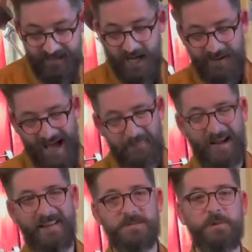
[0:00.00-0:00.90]
I'm
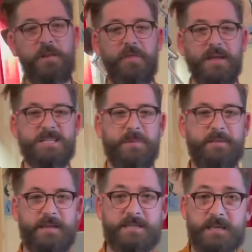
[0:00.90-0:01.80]
happy, and that's one of the things
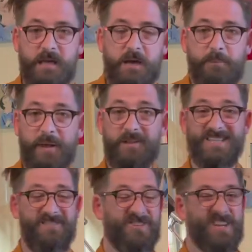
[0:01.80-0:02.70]
about these
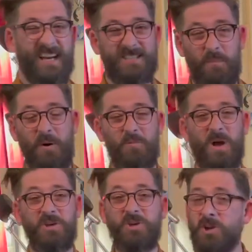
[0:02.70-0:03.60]
builds. You just got to get to a point
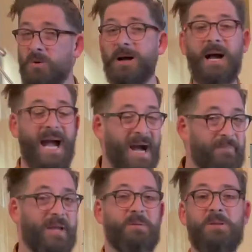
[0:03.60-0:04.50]
where you are
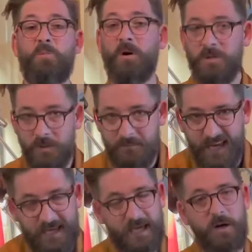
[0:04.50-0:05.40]
happy with what you are
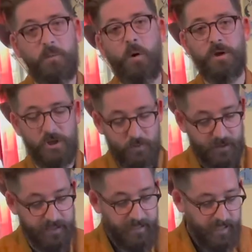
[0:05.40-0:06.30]
making and what you
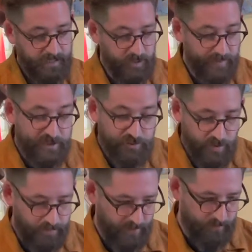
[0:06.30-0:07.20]
are going to be
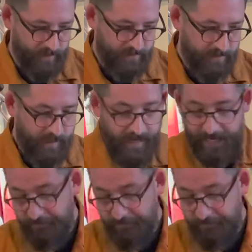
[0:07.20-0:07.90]
trooping with. Now